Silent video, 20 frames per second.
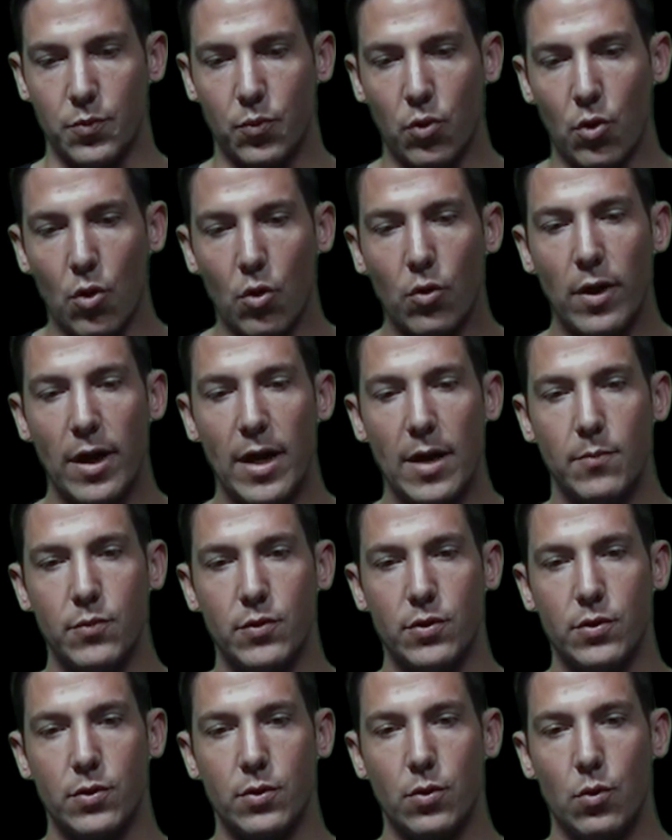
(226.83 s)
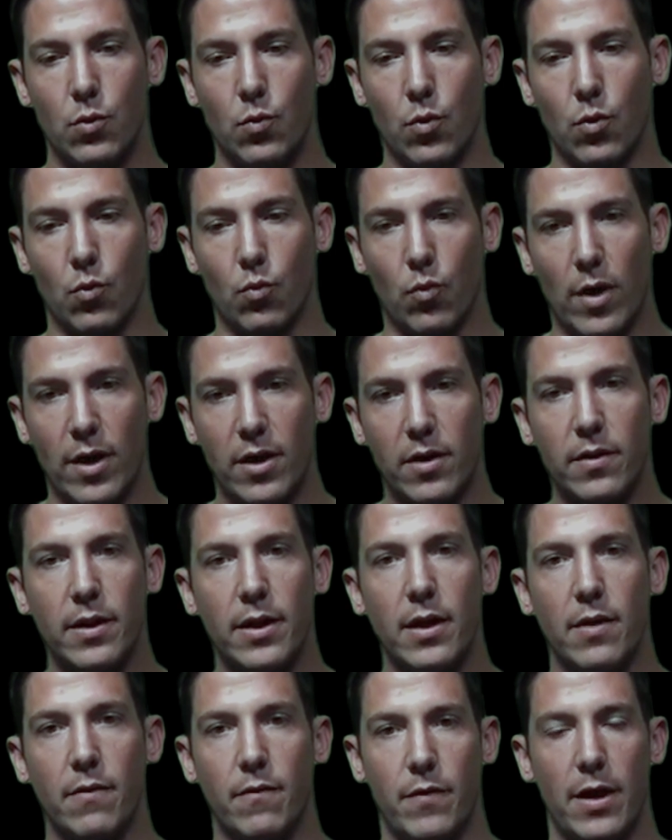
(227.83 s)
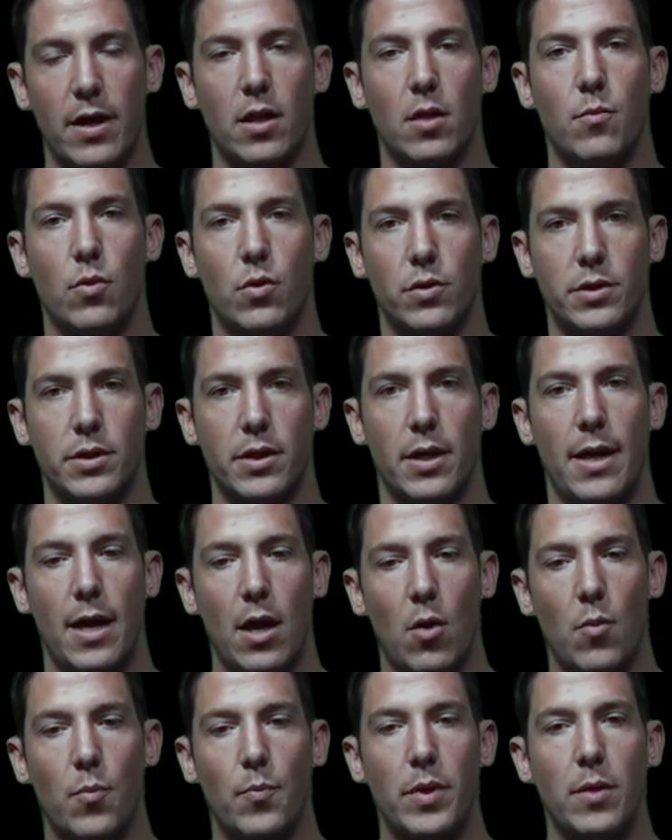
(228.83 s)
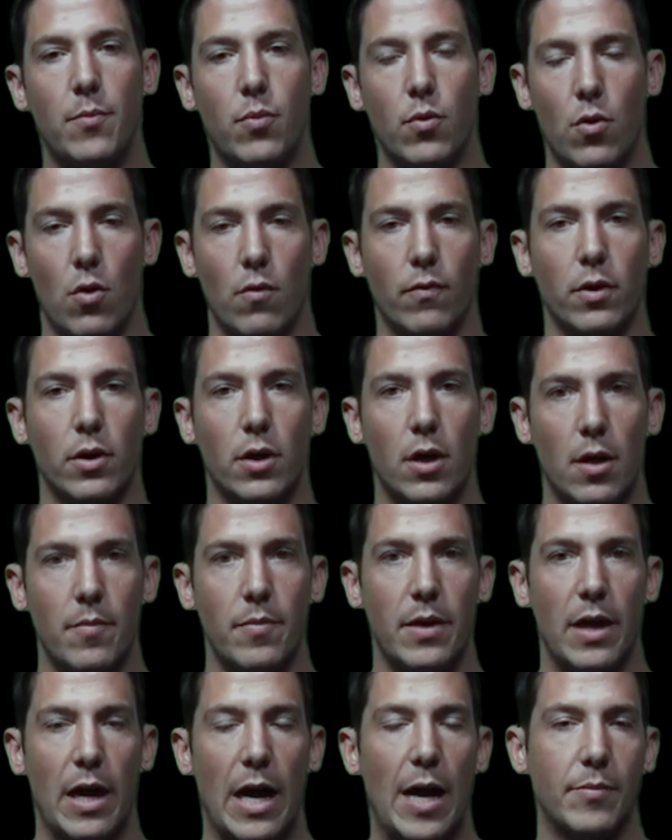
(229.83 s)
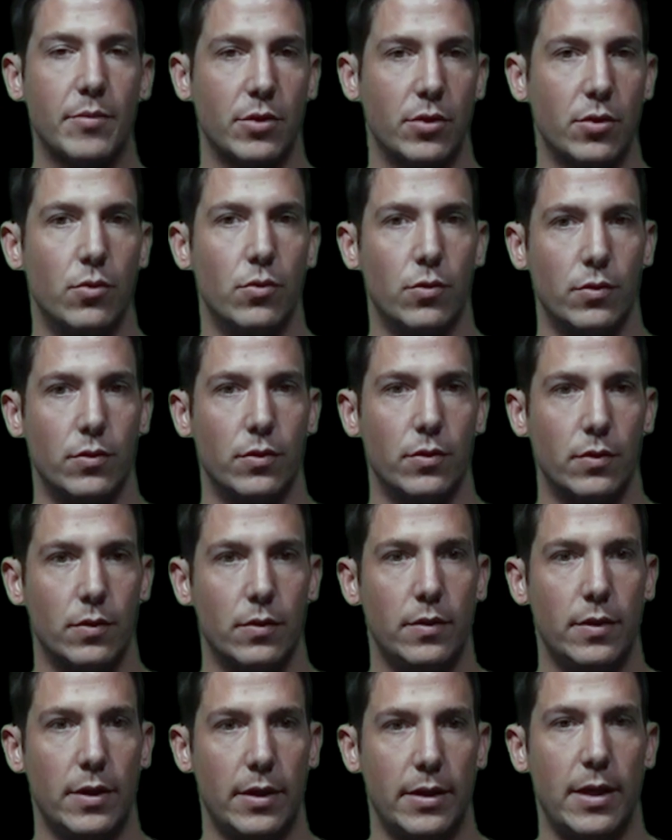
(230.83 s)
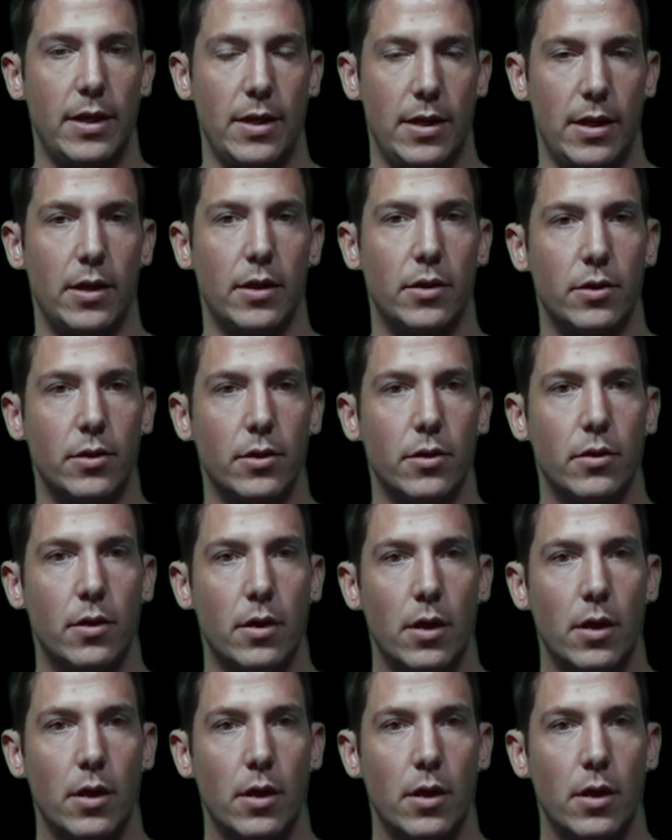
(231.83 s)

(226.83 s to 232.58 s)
programs were readily available to help people overcome the obstacles that they needed to.